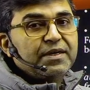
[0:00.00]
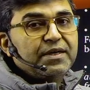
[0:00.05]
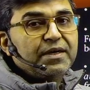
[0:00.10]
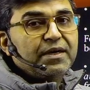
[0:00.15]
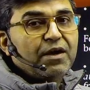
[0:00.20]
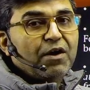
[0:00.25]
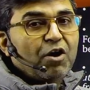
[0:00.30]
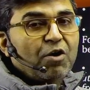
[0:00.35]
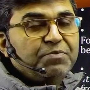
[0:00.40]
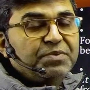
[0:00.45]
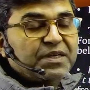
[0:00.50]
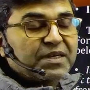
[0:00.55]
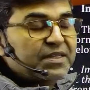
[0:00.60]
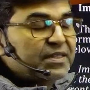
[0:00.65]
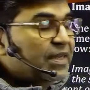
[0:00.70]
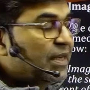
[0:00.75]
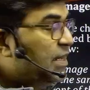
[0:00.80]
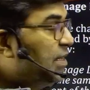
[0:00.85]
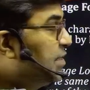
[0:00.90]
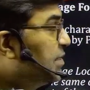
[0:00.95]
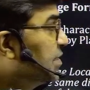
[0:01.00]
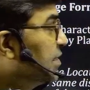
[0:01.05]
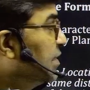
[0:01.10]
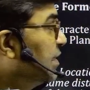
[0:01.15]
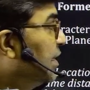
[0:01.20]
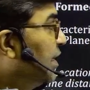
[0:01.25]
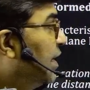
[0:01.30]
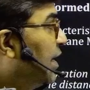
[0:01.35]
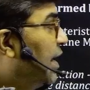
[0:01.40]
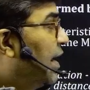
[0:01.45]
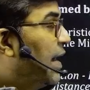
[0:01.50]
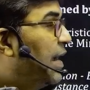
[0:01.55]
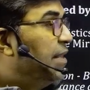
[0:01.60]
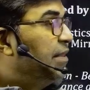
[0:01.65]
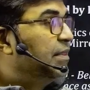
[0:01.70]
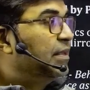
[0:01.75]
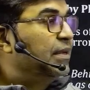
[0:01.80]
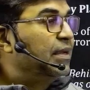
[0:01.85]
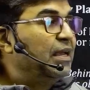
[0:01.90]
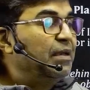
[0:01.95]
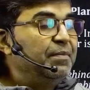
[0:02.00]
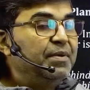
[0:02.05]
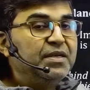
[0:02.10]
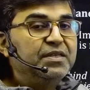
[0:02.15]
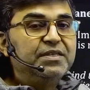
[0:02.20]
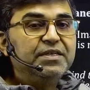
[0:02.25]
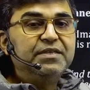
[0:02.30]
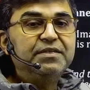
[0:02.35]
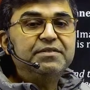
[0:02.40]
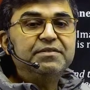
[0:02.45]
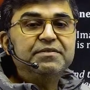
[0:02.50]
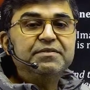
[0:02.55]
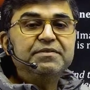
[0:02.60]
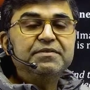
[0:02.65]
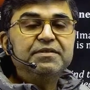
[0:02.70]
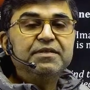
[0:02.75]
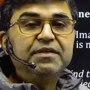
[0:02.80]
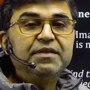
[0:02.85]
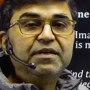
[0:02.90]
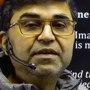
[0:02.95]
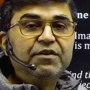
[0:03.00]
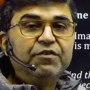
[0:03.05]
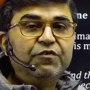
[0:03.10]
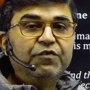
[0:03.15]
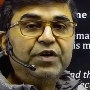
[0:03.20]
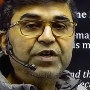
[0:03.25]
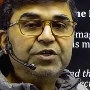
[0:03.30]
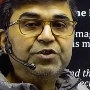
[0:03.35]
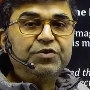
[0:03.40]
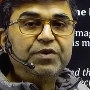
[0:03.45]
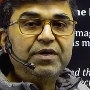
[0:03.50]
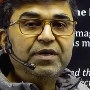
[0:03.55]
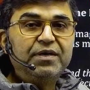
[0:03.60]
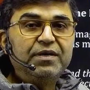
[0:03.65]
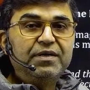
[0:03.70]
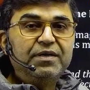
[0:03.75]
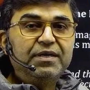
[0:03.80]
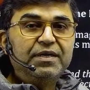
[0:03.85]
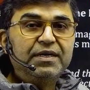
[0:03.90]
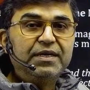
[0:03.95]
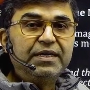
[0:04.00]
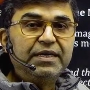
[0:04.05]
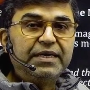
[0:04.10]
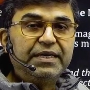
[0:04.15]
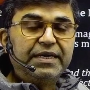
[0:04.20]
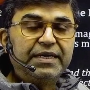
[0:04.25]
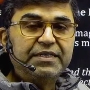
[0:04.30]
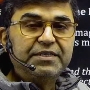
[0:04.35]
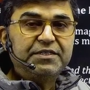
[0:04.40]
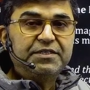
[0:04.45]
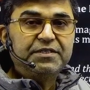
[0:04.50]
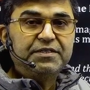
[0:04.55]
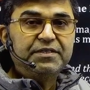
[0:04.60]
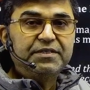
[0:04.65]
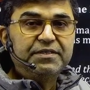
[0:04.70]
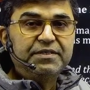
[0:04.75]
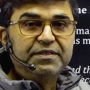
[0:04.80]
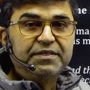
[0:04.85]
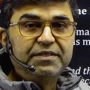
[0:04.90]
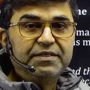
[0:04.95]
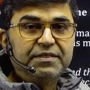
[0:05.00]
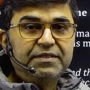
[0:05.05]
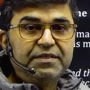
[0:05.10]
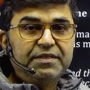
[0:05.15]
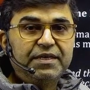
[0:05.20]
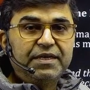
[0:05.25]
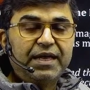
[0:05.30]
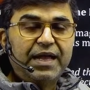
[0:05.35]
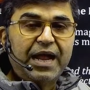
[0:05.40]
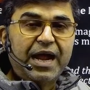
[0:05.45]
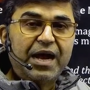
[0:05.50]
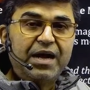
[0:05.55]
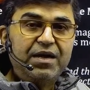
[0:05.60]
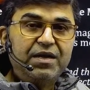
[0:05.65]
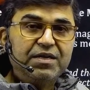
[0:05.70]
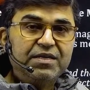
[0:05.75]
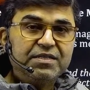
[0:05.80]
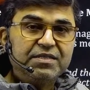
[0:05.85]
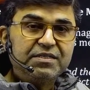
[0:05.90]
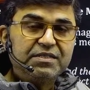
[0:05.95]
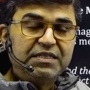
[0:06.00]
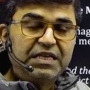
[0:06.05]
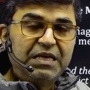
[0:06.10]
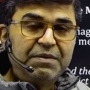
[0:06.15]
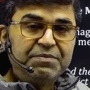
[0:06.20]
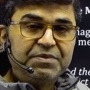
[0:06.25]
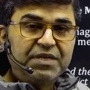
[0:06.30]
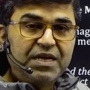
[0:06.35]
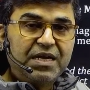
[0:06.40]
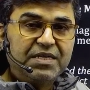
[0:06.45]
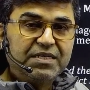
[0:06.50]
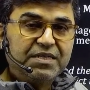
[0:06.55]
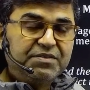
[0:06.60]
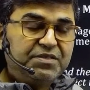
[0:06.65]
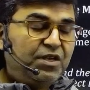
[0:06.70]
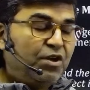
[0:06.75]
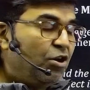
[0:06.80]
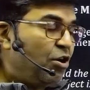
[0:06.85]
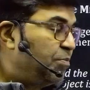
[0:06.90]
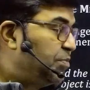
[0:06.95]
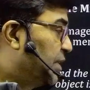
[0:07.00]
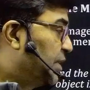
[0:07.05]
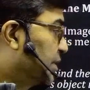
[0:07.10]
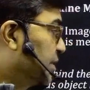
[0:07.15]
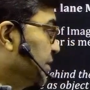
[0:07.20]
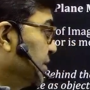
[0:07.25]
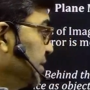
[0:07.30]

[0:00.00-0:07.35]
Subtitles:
object size, and the image is virtual, erect, and same size as the object.